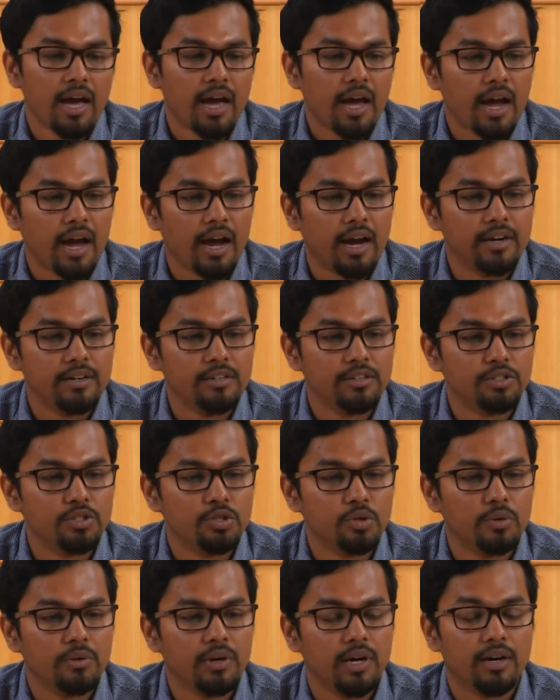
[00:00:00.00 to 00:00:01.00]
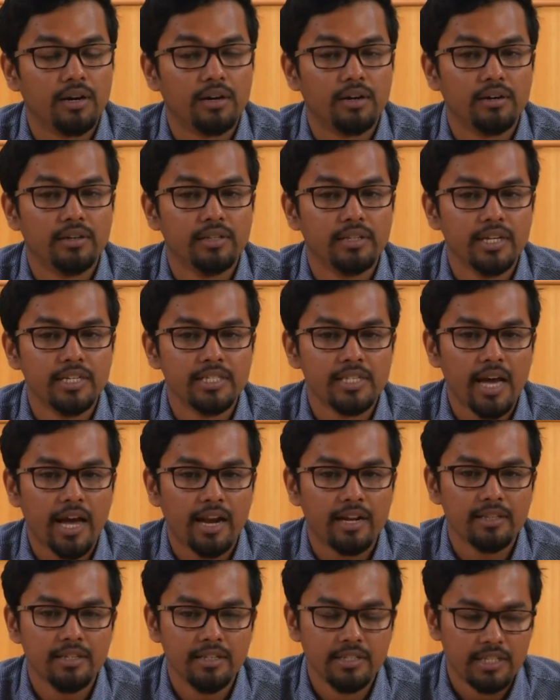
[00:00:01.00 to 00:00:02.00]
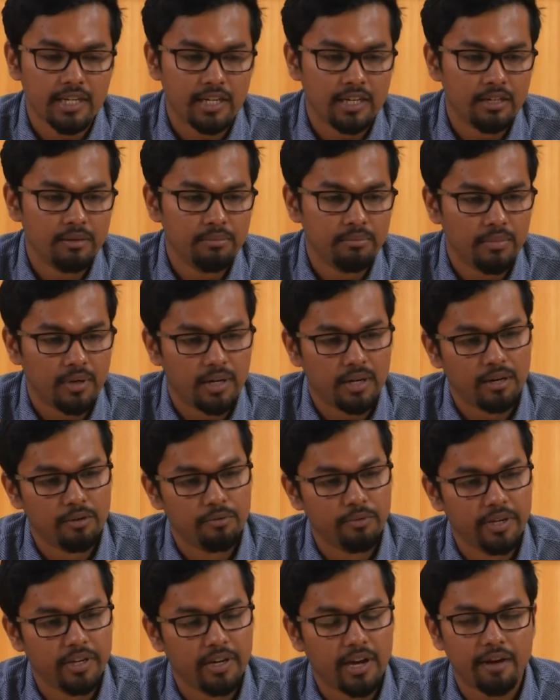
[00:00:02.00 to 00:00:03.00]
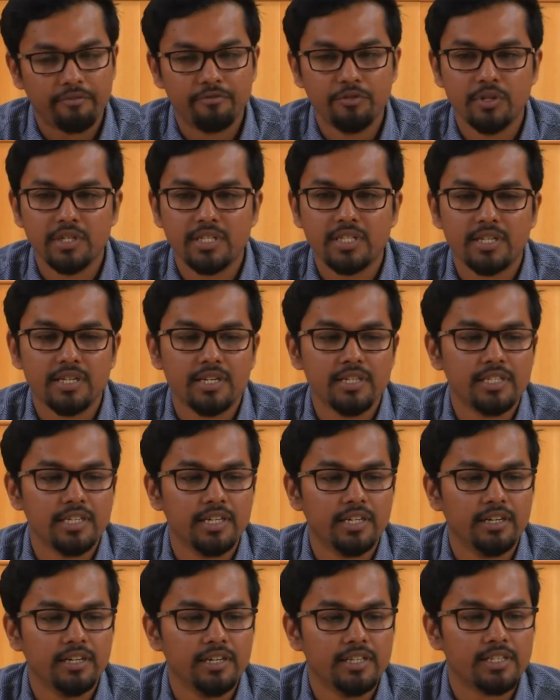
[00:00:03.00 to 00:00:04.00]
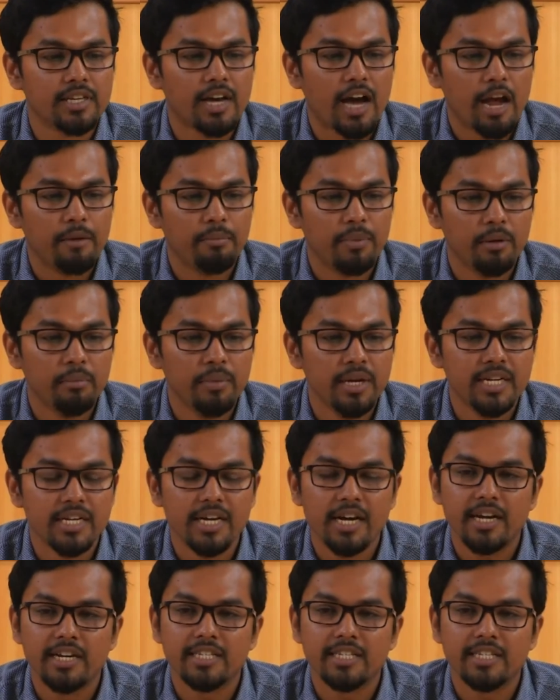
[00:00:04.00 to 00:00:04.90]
And so there is another term we have to discuss here is hypermedia.